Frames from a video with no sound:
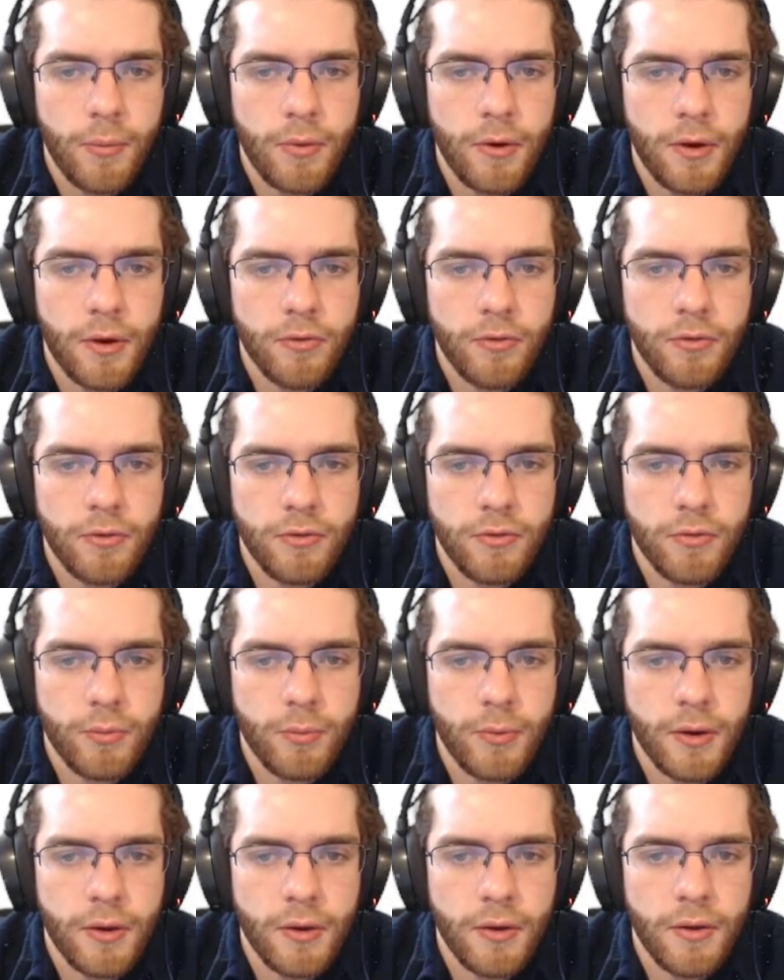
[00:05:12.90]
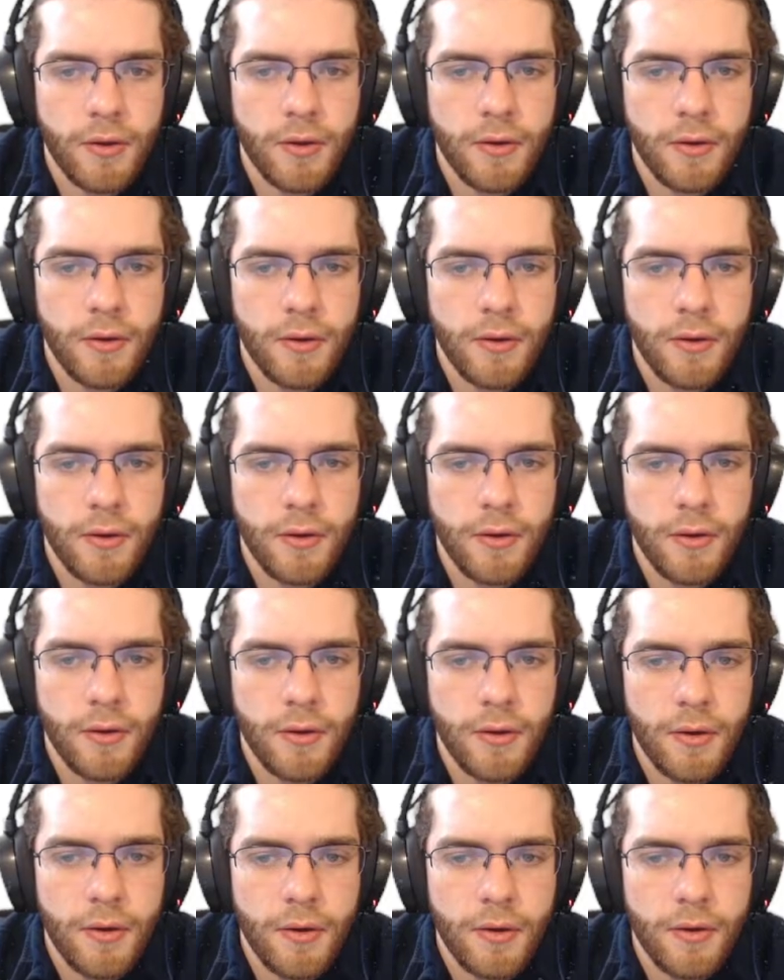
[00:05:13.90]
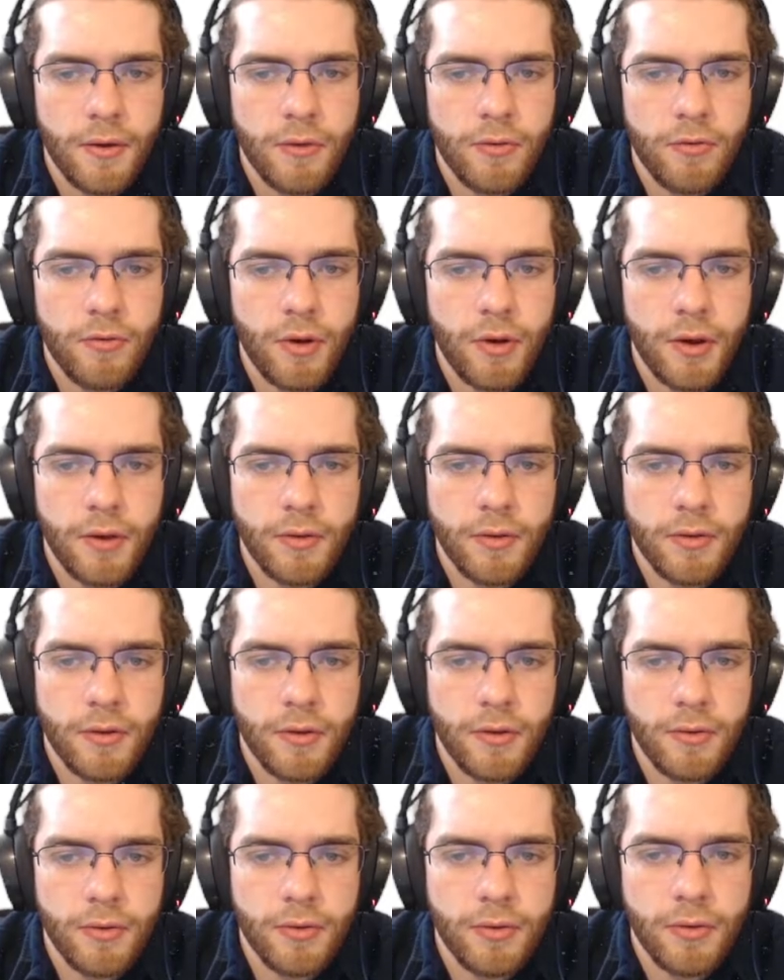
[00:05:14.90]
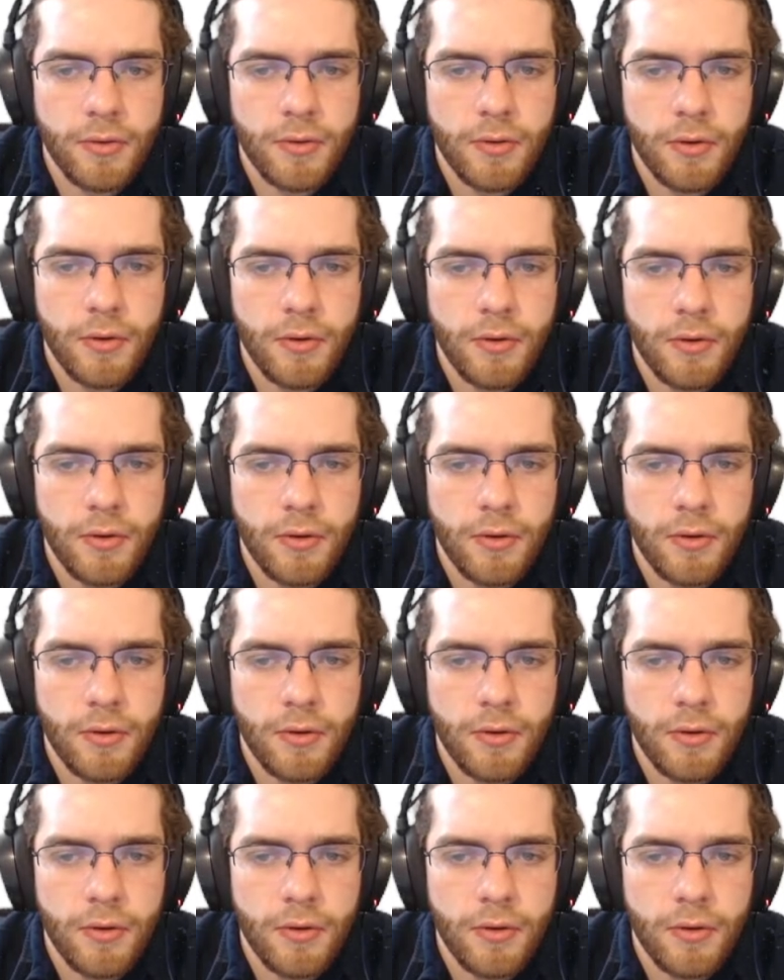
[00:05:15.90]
Apologies for my drawing skills.